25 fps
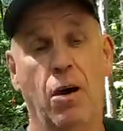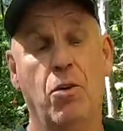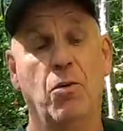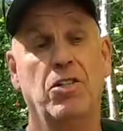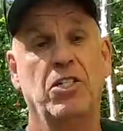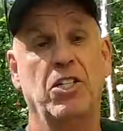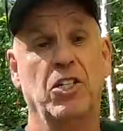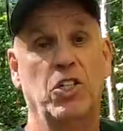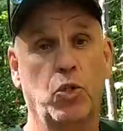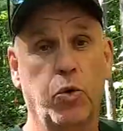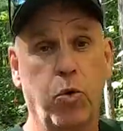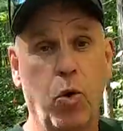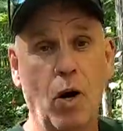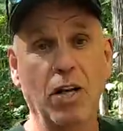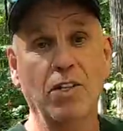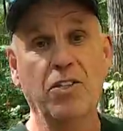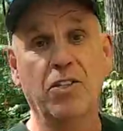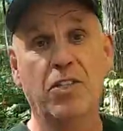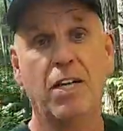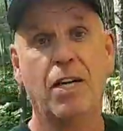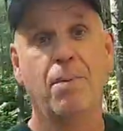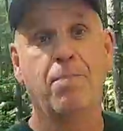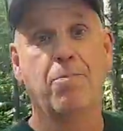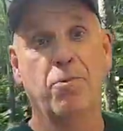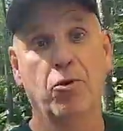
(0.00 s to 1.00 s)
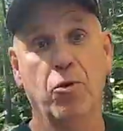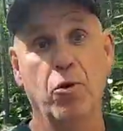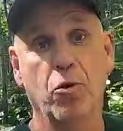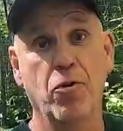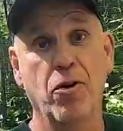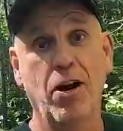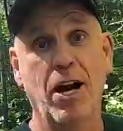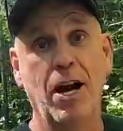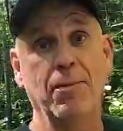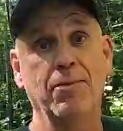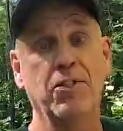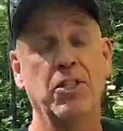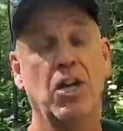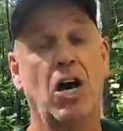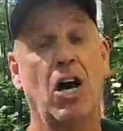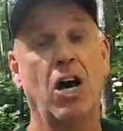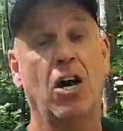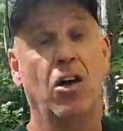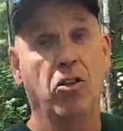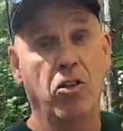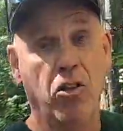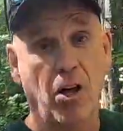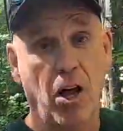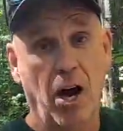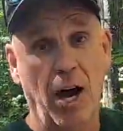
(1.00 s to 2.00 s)
I went to 12 step programs
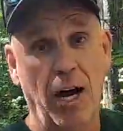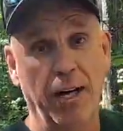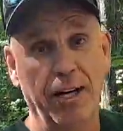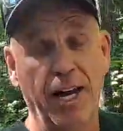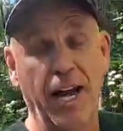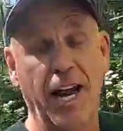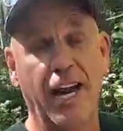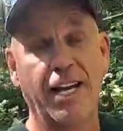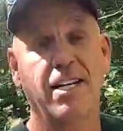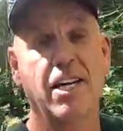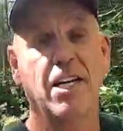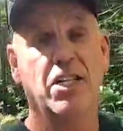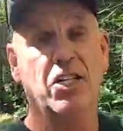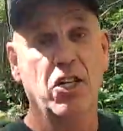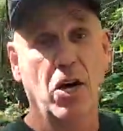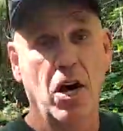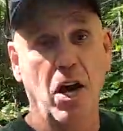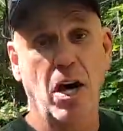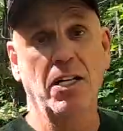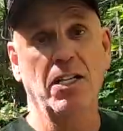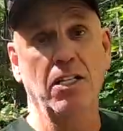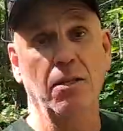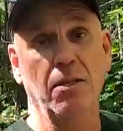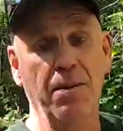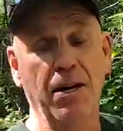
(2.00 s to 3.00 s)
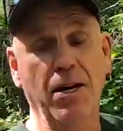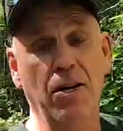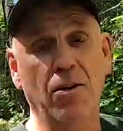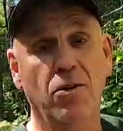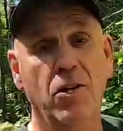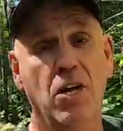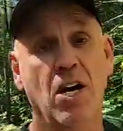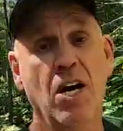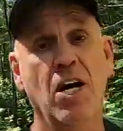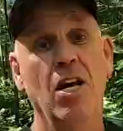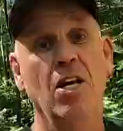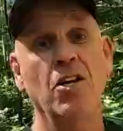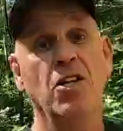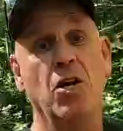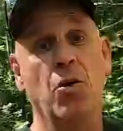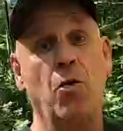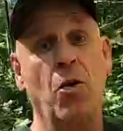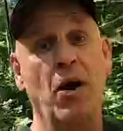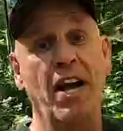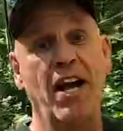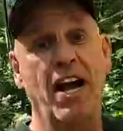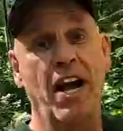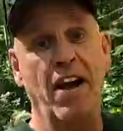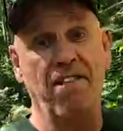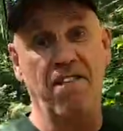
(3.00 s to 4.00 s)
a lot and I talked about the
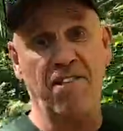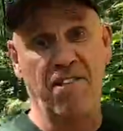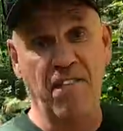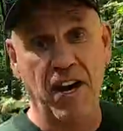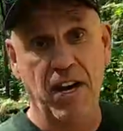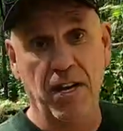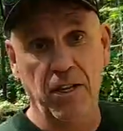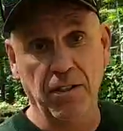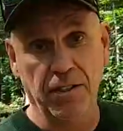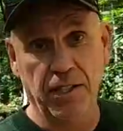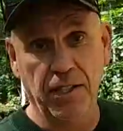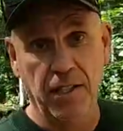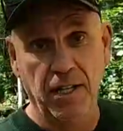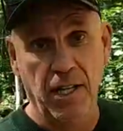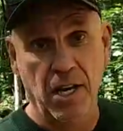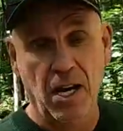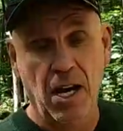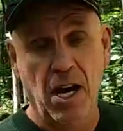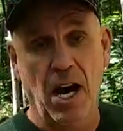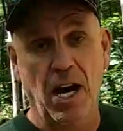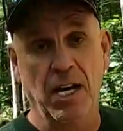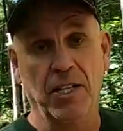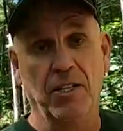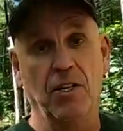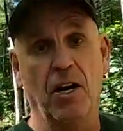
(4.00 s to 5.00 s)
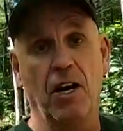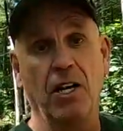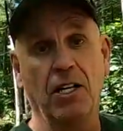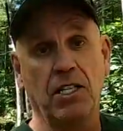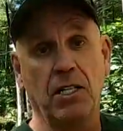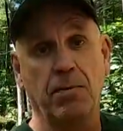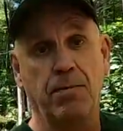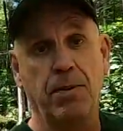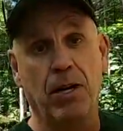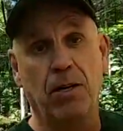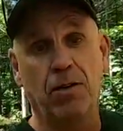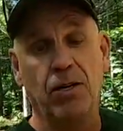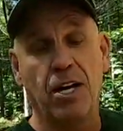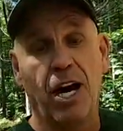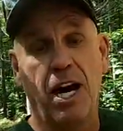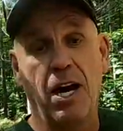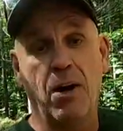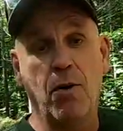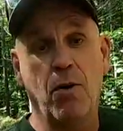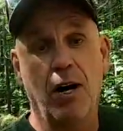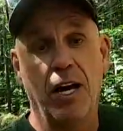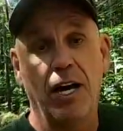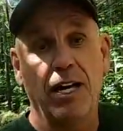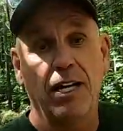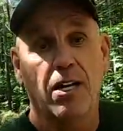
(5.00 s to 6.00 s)
way I felt, I talked about
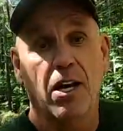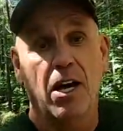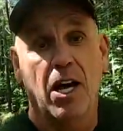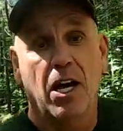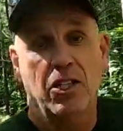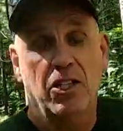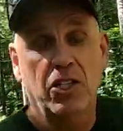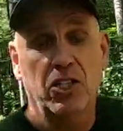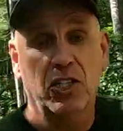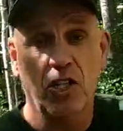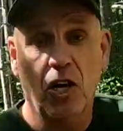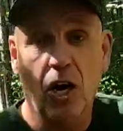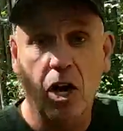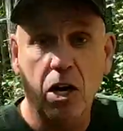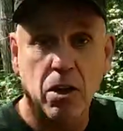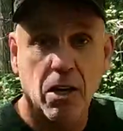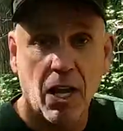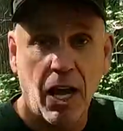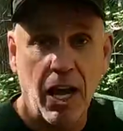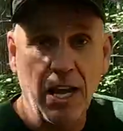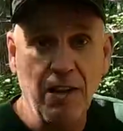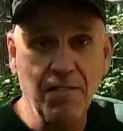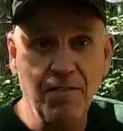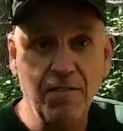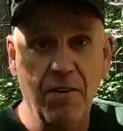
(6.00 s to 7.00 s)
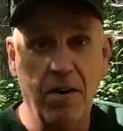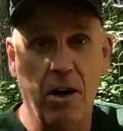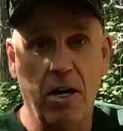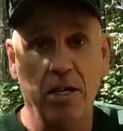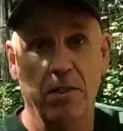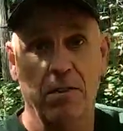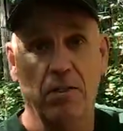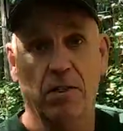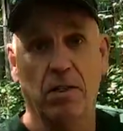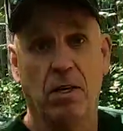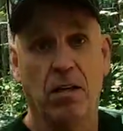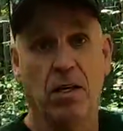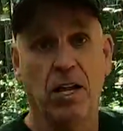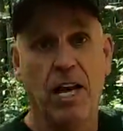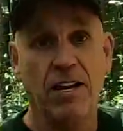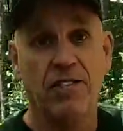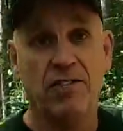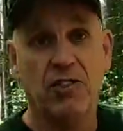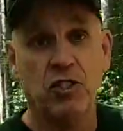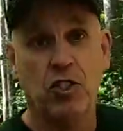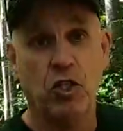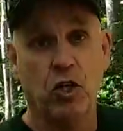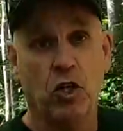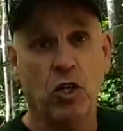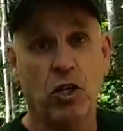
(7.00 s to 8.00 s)
how I saw life on
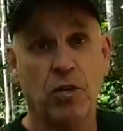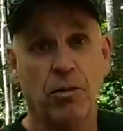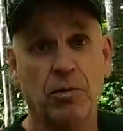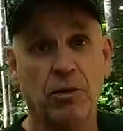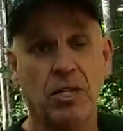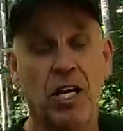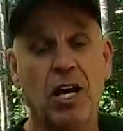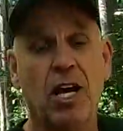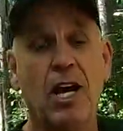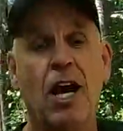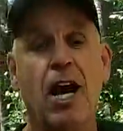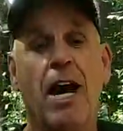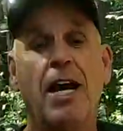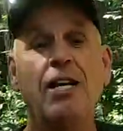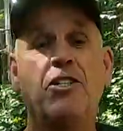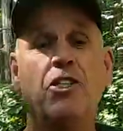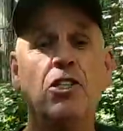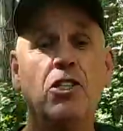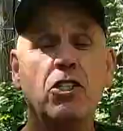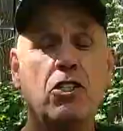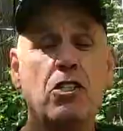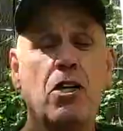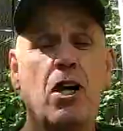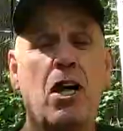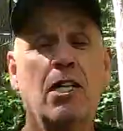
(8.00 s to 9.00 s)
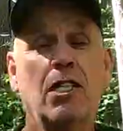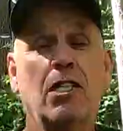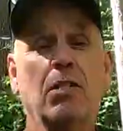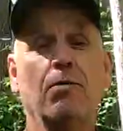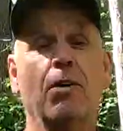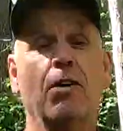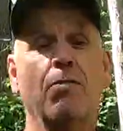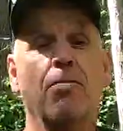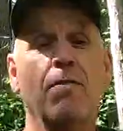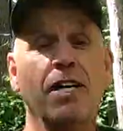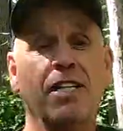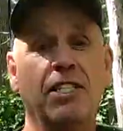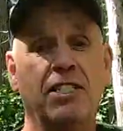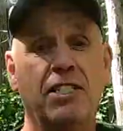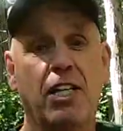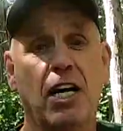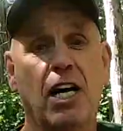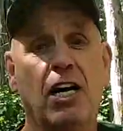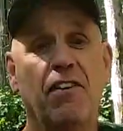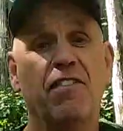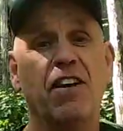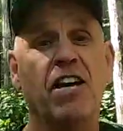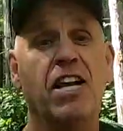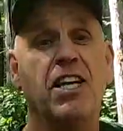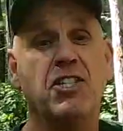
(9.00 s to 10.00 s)
life's terms. I just talked about
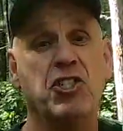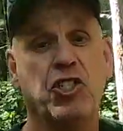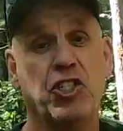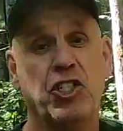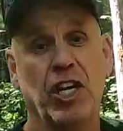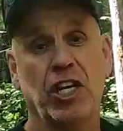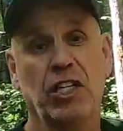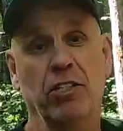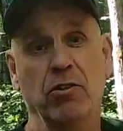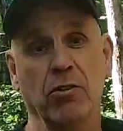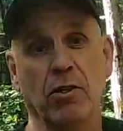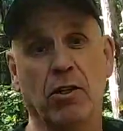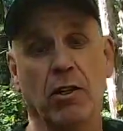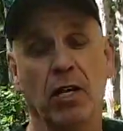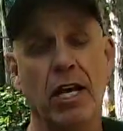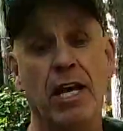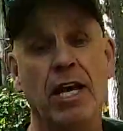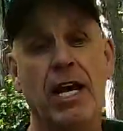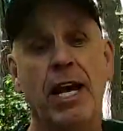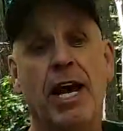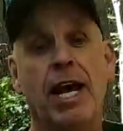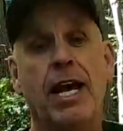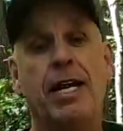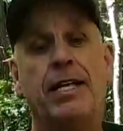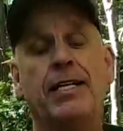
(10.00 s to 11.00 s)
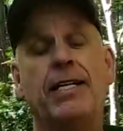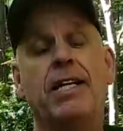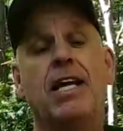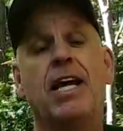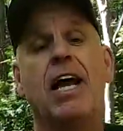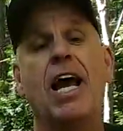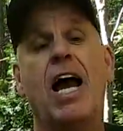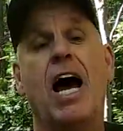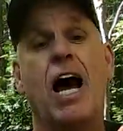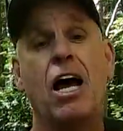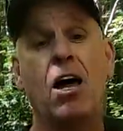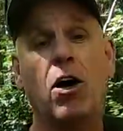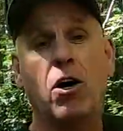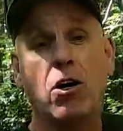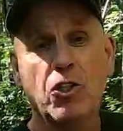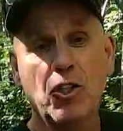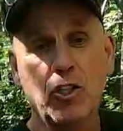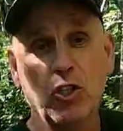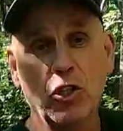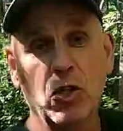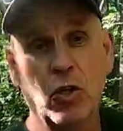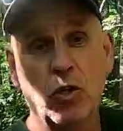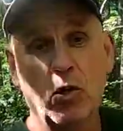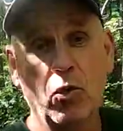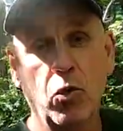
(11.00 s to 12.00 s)
myself in general. And I
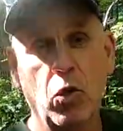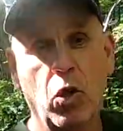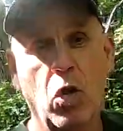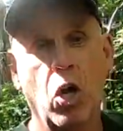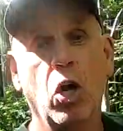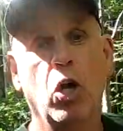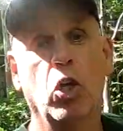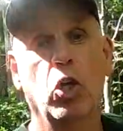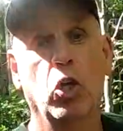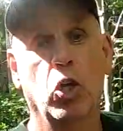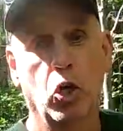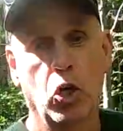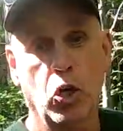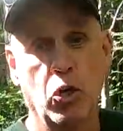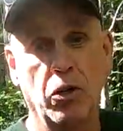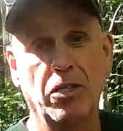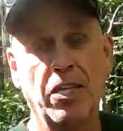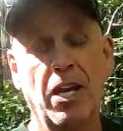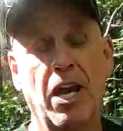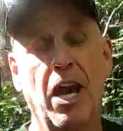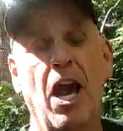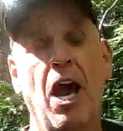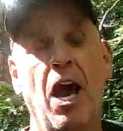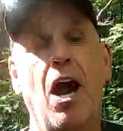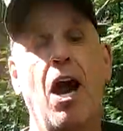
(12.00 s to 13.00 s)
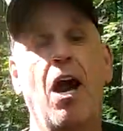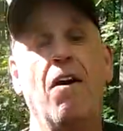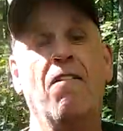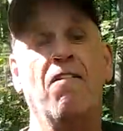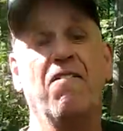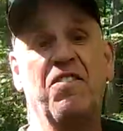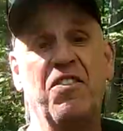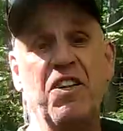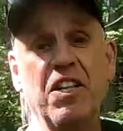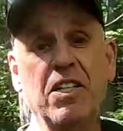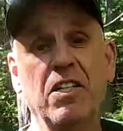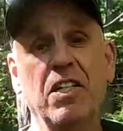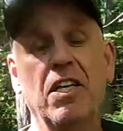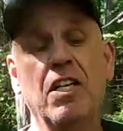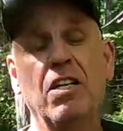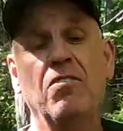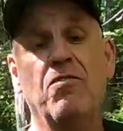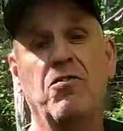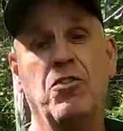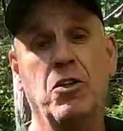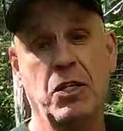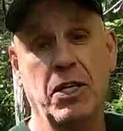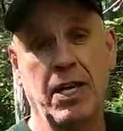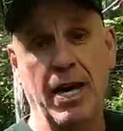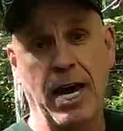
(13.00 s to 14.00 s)
also learned a
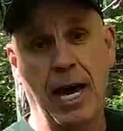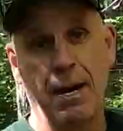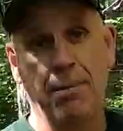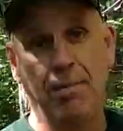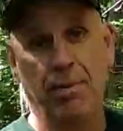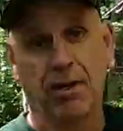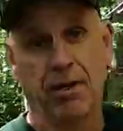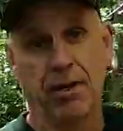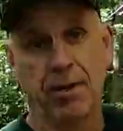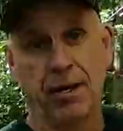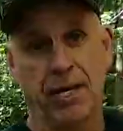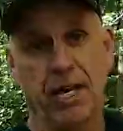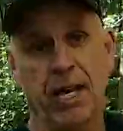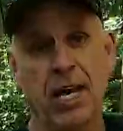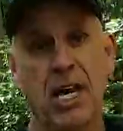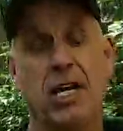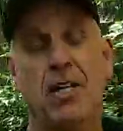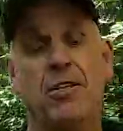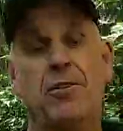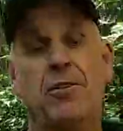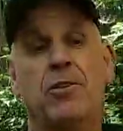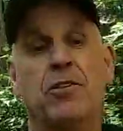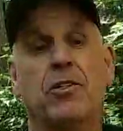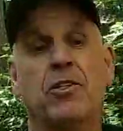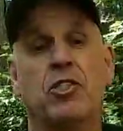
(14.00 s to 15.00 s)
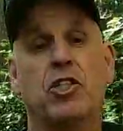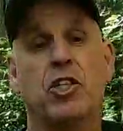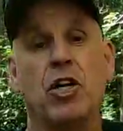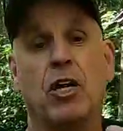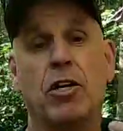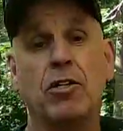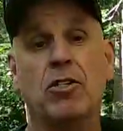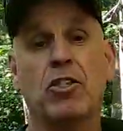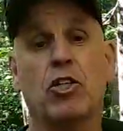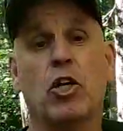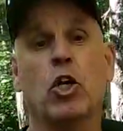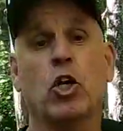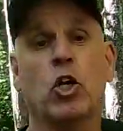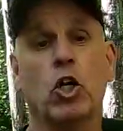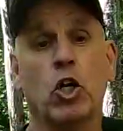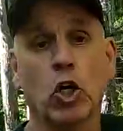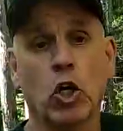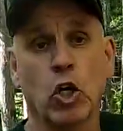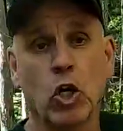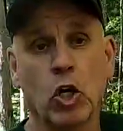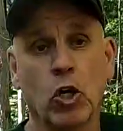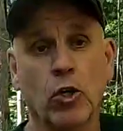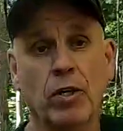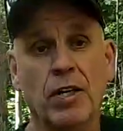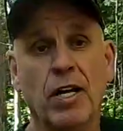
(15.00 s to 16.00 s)
feeling vocabulary to start to
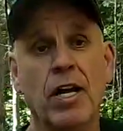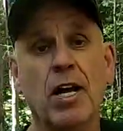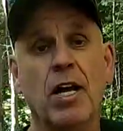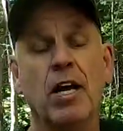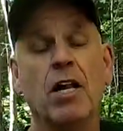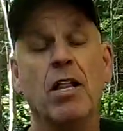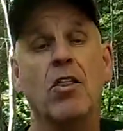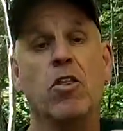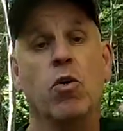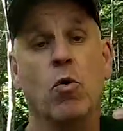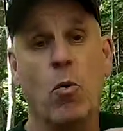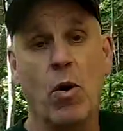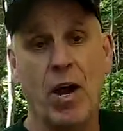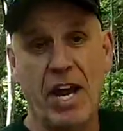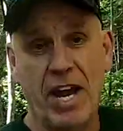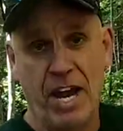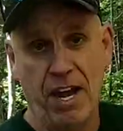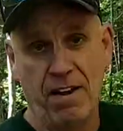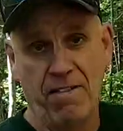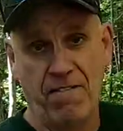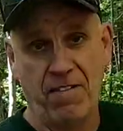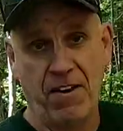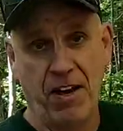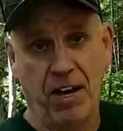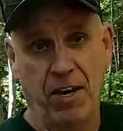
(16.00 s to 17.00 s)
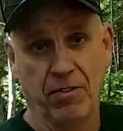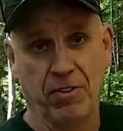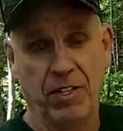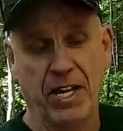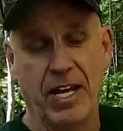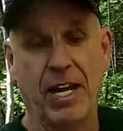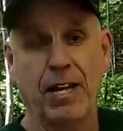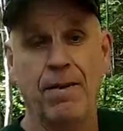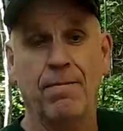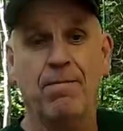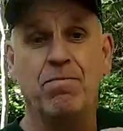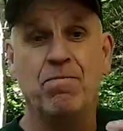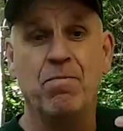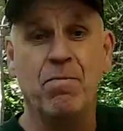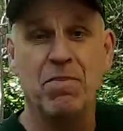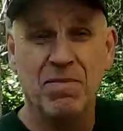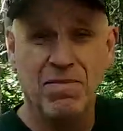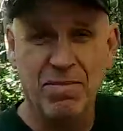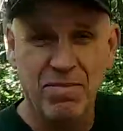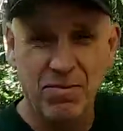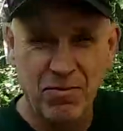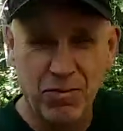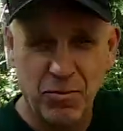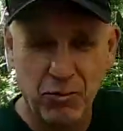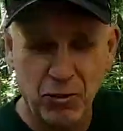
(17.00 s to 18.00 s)
learn the way I felt and
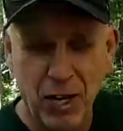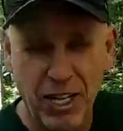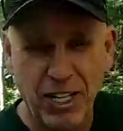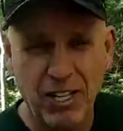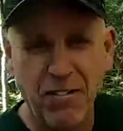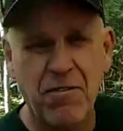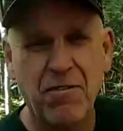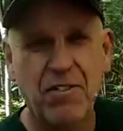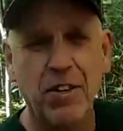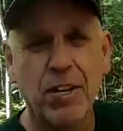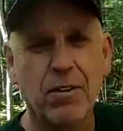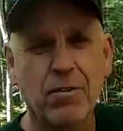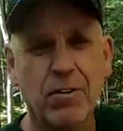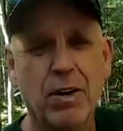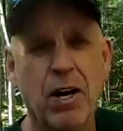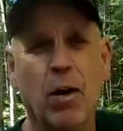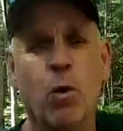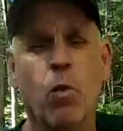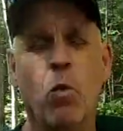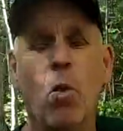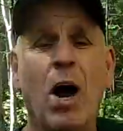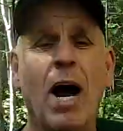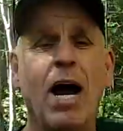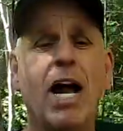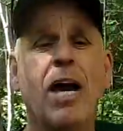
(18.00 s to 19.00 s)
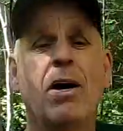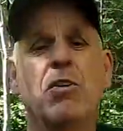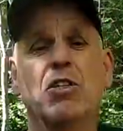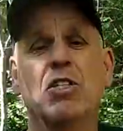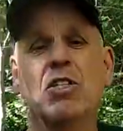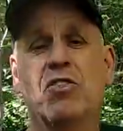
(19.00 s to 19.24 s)
trying to figure out why I